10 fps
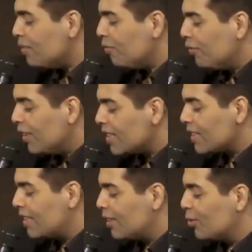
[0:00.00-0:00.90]
first
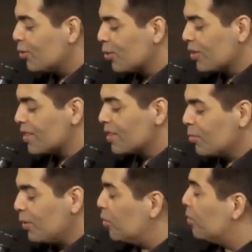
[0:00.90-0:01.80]
thing you notice
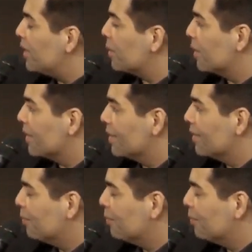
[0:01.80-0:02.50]
when you meet a person?